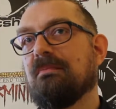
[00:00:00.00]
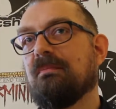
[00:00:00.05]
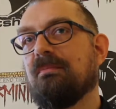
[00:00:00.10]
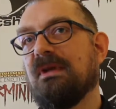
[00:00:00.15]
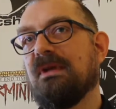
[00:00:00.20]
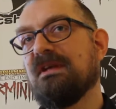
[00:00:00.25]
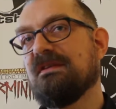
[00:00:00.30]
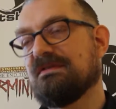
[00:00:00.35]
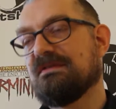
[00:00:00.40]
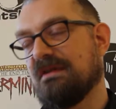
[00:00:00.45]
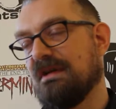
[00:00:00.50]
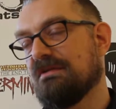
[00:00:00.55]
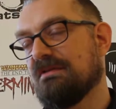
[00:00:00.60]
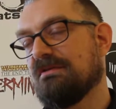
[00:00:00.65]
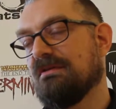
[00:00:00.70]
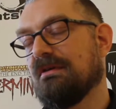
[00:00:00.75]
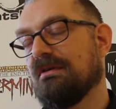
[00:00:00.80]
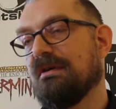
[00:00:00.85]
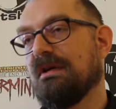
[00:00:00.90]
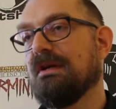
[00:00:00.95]
being
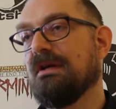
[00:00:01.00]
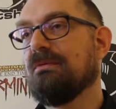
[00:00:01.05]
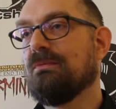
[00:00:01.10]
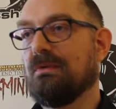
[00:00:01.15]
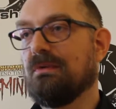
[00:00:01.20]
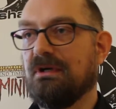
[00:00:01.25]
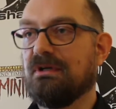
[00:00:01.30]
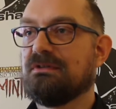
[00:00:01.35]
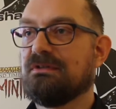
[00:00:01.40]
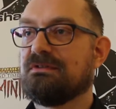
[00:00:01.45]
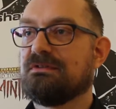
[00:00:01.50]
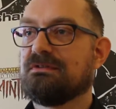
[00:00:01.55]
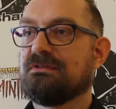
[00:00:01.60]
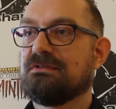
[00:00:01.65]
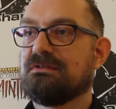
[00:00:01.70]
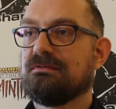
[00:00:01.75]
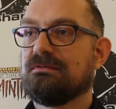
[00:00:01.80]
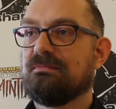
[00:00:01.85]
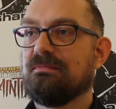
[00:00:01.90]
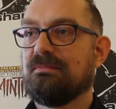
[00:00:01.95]
stationary
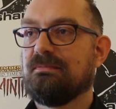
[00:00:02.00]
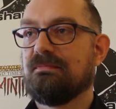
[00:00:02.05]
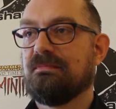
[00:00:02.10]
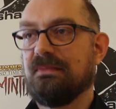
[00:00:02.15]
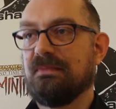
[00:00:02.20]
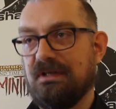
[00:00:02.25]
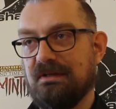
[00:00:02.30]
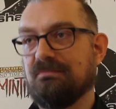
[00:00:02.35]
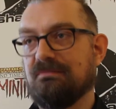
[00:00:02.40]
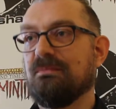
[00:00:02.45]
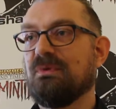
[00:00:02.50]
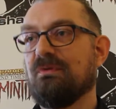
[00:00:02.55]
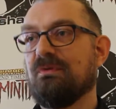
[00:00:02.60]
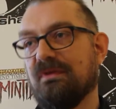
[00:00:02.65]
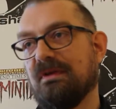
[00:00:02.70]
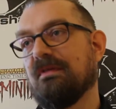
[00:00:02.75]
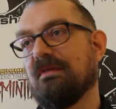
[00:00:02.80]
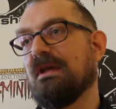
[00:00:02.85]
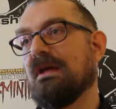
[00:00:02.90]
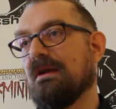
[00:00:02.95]
works, and
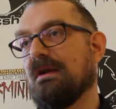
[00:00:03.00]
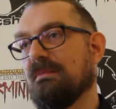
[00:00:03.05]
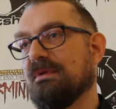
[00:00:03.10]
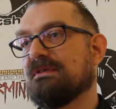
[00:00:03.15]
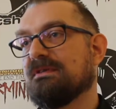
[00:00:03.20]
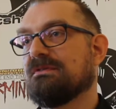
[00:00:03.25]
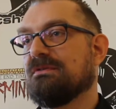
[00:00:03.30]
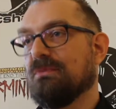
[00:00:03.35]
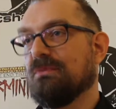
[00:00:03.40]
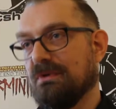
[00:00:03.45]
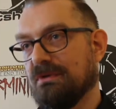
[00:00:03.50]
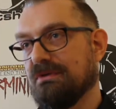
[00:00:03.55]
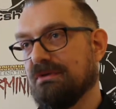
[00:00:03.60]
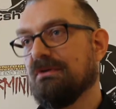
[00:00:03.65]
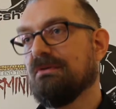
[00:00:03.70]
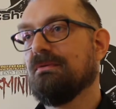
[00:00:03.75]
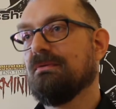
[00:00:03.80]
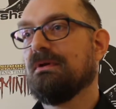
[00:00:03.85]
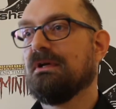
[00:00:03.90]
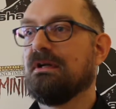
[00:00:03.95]
moving the enemies towards
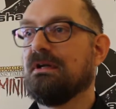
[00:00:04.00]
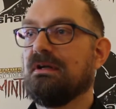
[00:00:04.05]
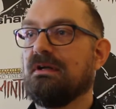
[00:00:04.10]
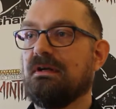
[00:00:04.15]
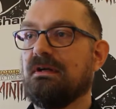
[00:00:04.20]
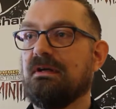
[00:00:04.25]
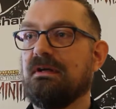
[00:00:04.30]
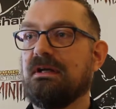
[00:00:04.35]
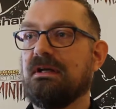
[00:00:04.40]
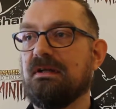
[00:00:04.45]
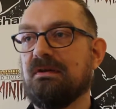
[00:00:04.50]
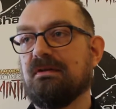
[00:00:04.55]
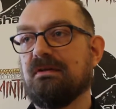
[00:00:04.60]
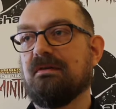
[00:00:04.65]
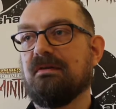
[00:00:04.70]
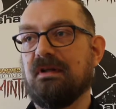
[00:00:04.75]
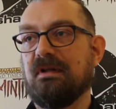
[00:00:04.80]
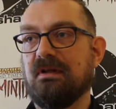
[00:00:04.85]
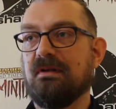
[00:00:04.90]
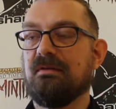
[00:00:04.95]
you,
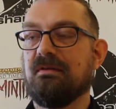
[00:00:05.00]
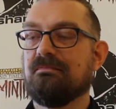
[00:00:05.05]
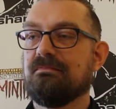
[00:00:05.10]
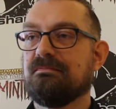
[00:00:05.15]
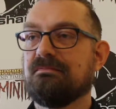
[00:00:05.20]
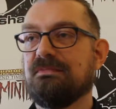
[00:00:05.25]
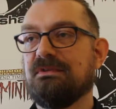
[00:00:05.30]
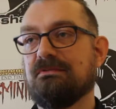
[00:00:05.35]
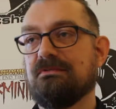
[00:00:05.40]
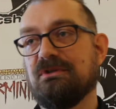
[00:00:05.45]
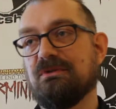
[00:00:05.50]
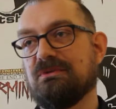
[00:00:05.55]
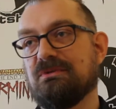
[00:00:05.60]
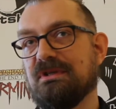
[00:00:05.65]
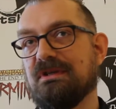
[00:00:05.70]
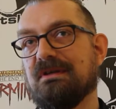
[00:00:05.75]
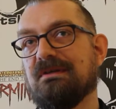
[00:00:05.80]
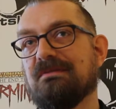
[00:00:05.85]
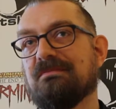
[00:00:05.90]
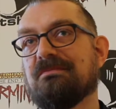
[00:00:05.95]
and then
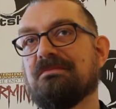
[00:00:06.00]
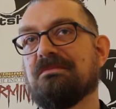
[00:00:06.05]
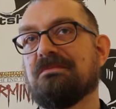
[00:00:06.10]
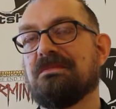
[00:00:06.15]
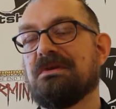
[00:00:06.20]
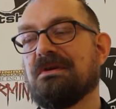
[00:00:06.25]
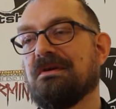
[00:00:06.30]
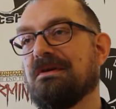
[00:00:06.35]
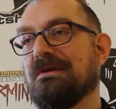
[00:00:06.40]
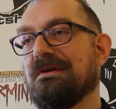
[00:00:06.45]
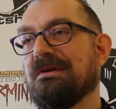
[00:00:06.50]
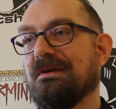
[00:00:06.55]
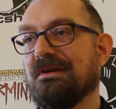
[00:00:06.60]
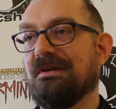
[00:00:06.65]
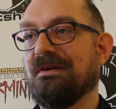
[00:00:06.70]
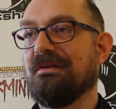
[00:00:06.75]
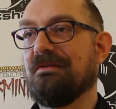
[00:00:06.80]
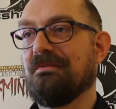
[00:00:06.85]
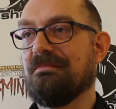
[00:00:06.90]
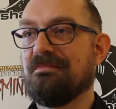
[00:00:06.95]
using
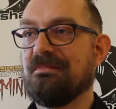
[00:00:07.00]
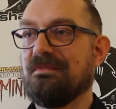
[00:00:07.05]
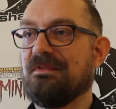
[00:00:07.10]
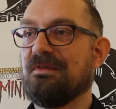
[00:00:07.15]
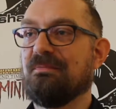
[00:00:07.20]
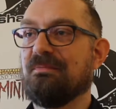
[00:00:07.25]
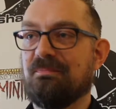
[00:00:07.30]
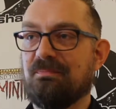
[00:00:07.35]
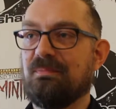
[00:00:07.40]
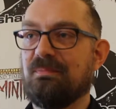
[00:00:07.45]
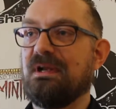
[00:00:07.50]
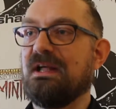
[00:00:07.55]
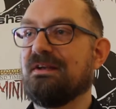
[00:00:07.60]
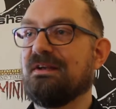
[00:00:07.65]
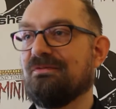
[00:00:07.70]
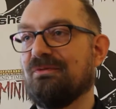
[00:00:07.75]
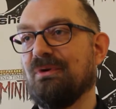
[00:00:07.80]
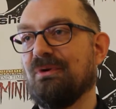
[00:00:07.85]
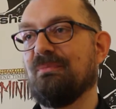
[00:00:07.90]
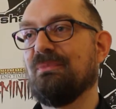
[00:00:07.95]
the
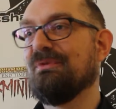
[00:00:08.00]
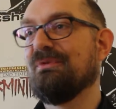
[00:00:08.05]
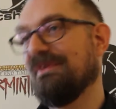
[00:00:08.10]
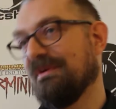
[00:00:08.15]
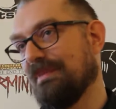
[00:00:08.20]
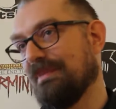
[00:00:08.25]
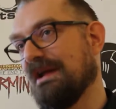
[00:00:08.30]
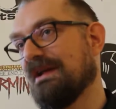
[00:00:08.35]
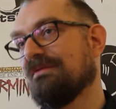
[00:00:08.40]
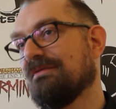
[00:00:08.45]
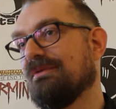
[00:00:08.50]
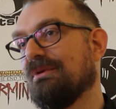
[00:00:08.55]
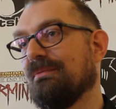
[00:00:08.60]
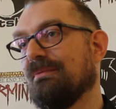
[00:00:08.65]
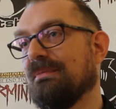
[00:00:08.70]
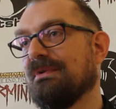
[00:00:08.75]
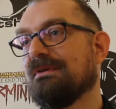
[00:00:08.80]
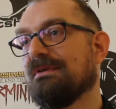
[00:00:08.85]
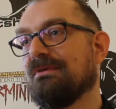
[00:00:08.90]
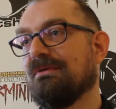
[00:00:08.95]
moving
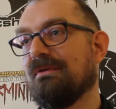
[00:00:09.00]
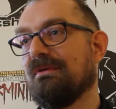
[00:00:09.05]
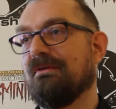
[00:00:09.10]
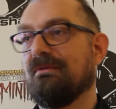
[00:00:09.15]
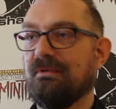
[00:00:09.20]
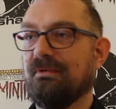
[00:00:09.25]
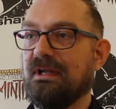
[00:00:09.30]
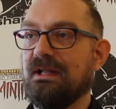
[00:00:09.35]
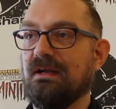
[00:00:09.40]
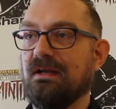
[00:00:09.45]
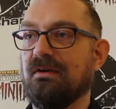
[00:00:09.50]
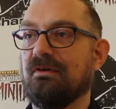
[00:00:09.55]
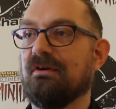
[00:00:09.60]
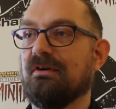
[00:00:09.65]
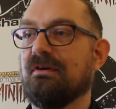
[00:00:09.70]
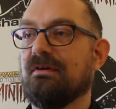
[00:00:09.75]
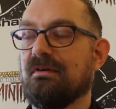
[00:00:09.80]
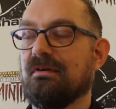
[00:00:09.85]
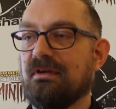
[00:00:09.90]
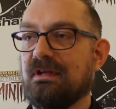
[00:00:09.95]
platform, or rail in
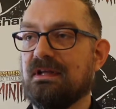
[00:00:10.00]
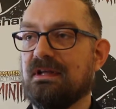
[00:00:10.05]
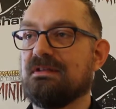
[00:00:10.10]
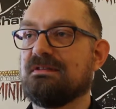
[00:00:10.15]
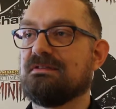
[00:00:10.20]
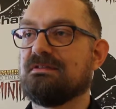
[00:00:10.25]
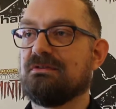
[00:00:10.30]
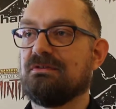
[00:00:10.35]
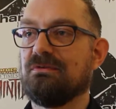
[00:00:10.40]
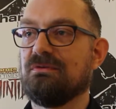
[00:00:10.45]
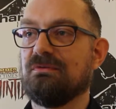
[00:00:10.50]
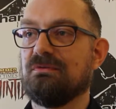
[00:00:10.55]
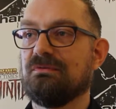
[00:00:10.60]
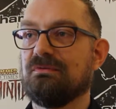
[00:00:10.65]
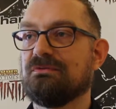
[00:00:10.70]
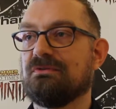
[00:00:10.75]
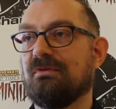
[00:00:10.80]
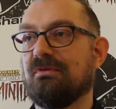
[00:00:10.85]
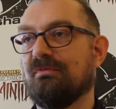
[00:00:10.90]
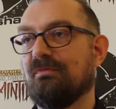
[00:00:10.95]
our case, to
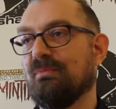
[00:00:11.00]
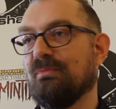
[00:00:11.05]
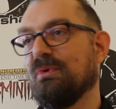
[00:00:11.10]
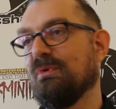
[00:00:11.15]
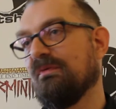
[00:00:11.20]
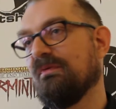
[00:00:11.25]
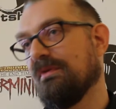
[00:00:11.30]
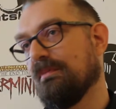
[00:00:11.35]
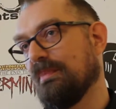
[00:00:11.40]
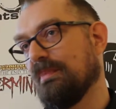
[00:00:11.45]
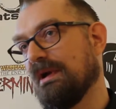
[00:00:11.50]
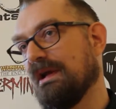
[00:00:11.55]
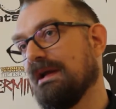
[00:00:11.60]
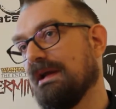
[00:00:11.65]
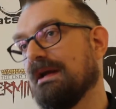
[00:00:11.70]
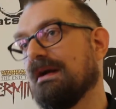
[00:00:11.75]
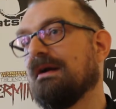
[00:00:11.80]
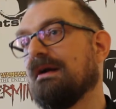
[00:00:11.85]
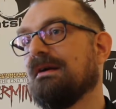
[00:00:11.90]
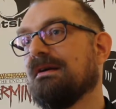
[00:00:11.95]
sort of move the
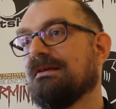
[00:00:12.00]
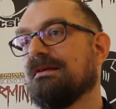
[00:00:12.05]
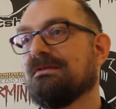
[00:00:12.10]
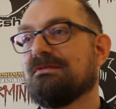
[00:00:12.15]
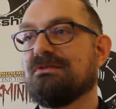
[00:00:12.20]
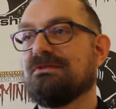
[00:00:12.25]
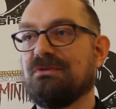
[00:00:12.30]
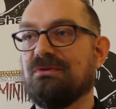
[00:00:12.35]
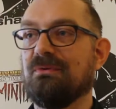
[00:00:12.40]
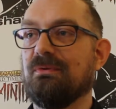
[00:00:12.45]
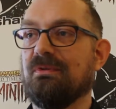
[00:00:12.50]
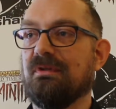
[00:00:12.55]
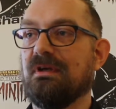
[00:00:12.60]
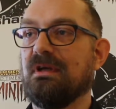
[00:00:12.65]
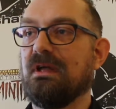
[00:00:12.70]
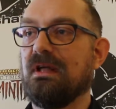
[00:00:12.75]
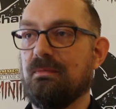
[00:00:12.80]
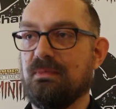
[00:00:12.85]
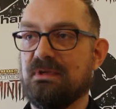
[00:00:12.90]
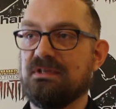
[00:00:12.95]
player to
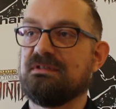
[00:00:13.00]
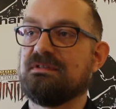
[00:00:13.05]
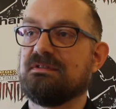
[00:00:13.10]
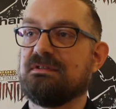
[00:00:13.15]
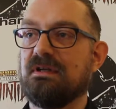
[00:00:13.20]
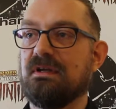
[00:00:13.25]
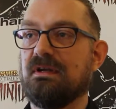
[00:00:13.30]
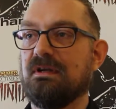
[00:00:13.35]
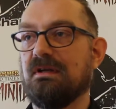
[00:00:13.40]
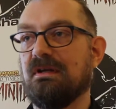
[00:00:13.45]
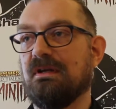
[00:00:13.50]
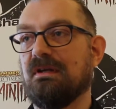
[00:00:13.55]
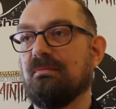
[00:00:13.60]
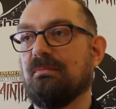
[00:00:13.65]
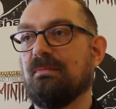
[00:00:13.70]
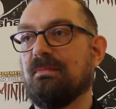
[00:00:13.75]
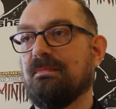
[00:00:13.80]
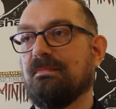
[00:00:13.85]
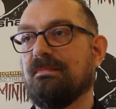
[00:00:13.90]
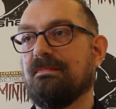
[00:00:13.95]
the enemies instead.
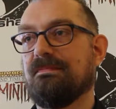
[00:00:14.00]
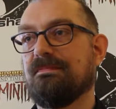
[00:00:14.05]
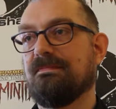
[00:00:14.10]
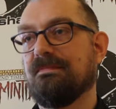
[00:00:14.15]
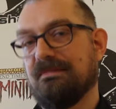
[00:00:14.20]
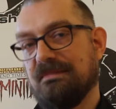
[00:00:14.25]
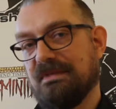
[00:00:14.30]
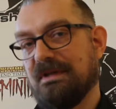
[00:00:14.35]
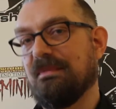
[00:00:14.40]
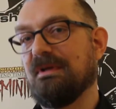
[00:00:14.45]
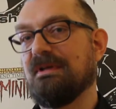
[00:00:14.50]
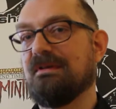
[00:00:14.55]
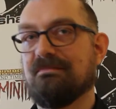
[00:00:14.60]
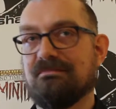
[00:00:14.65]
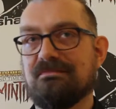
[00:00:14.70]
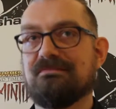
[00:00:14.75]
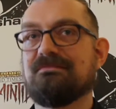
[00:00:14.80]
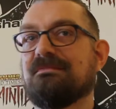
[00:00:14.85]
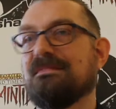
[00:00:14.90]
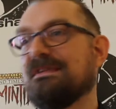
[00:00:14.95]
I mean,
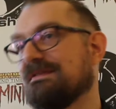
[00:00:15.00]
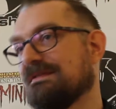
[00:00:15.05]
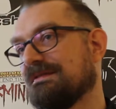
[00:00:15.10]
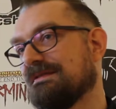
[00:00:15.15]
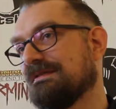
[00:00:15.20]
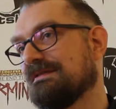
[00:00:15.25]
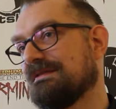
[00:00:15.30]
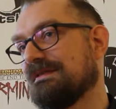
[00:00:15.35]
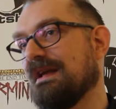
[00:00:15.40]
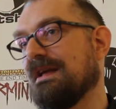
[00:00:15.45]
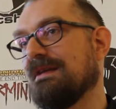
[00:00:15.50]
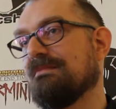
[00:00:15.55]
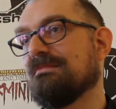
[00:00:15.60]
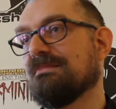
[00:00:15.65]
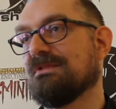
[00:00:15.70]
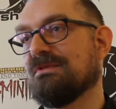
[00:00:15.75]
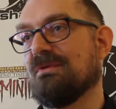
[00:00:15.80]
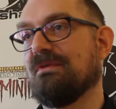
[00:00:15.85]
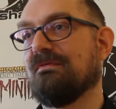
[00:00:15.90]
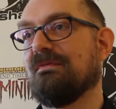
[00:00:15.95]
it's the
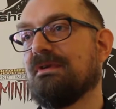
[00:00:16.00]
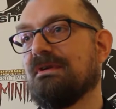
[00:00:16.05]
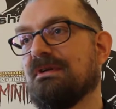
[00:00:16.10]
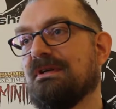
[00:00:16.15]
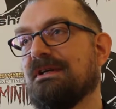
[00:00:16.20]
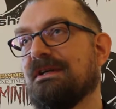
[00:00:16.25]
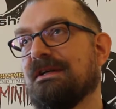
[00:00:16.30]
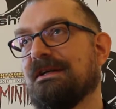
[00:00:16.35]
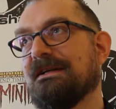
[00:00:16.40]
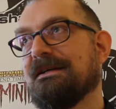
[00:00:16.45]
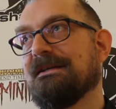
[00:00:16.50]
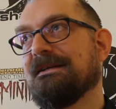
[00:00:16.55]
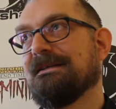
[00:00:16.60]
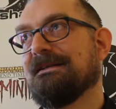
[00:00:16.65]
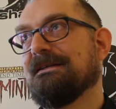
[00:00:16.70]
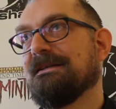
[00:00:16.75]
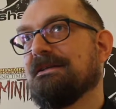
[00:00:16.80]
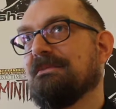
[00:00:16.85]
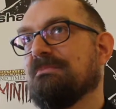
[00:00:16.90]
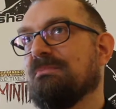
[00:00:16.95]
same sort of
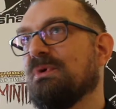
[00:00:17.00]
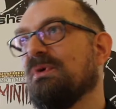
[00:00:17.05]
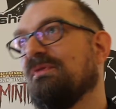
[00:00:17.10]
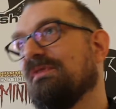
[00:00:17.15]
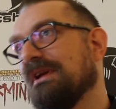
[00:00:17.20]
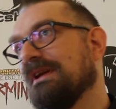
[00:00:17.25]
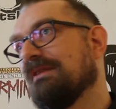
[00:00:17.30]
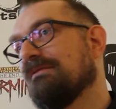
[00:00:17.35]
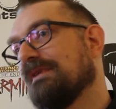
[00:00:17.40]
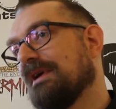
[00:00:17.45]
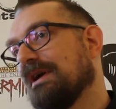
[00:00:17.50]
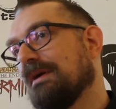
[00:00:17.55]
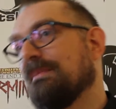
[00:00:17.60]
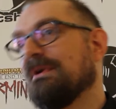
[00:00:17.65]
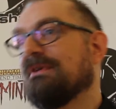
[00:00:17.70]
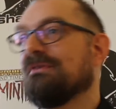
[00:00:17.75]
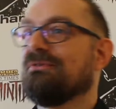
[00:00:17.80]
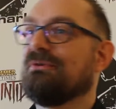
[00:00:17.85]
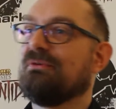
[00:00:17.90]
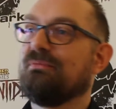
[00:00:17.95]
moving
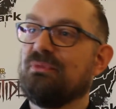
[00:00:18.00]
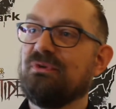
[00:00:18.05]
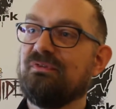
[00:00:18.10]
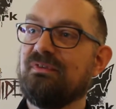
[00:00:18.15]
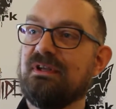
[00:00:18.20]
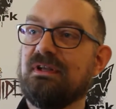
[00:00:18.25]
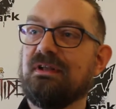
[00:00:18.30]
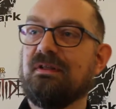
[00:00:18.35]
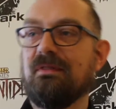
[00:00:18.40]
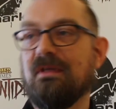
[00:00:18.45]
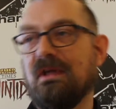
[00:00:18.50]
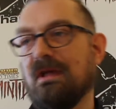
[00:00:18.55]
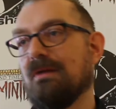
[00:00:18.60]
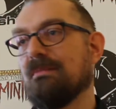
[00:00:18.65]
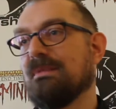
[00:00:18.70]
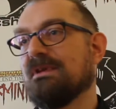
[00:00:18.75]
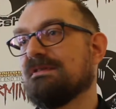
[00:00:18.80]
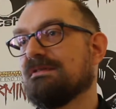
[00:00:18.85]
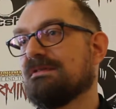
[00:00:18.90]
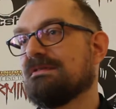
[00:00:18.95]
environment or moving the
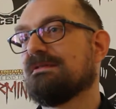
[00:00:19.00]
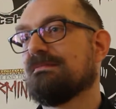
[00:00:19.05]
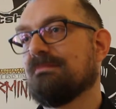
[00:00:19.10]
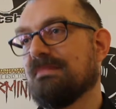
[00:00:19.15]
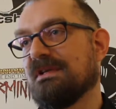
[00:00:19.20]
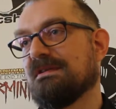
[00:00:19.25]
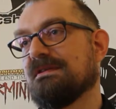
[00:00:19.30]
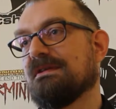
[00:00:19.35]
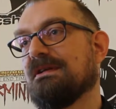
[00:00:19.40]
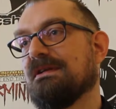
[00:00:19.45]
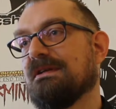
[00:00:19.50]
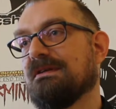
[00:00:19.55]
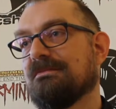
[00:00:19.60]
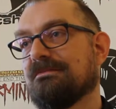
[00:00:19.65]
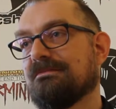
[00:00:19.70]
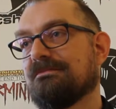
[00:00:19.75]
enemies, basically.